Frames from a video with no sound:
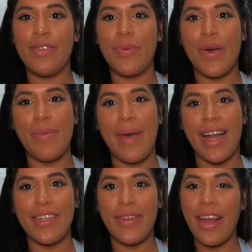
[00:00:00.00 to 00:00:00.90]
welcome
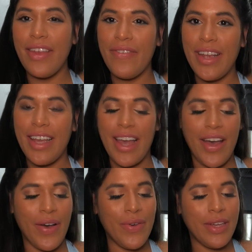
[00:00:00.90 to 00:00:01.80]
back to another
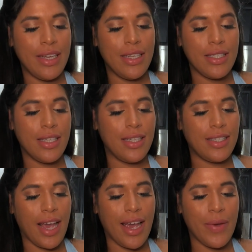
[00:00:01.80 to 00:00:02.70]
video.
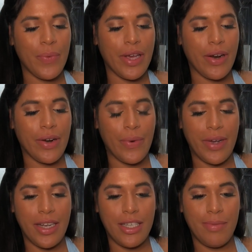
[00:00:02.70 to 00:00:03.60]
Today we are
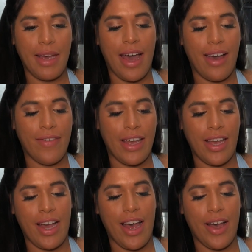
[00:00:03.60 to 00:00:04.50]
going to be
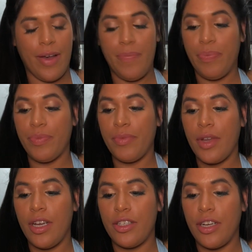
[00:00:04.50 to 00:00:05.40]
having
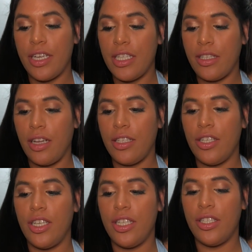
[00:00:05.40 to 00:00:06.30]
turkey
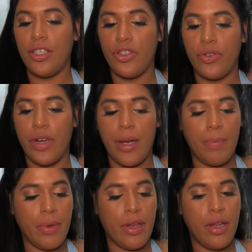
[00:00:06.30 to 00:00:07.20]
sausages, shrimp,
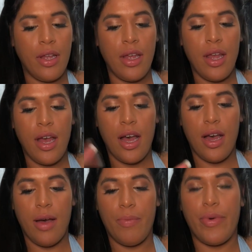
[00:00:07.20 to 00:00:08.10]

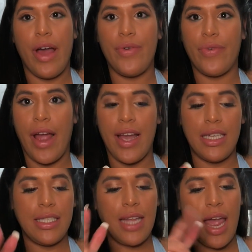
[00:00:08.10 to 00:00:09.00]
brown
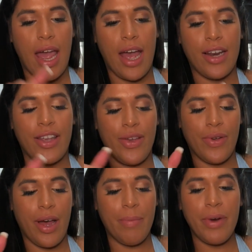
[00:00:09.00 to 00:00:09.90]
rice, and
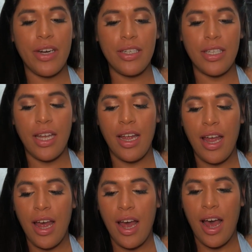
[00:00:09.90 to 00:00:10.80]
cucumbers.
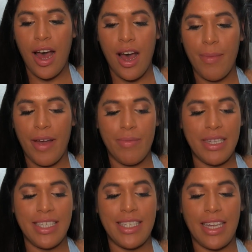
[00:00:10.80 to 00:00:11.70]
I've
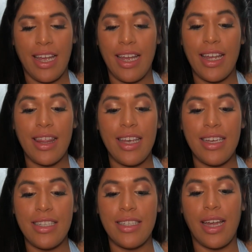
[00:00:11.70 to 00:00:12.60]
been seeing
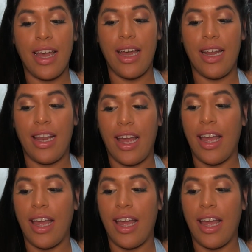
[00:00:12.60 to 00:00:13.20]
this and